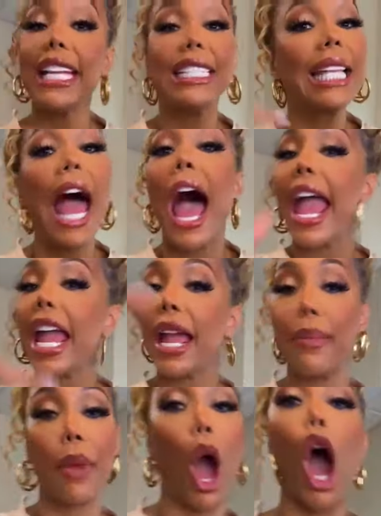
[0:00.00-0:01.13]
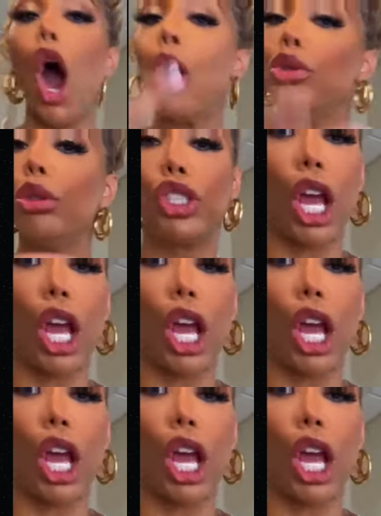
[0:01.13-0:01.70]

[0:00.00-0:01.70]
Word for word: It's a I still can't do that.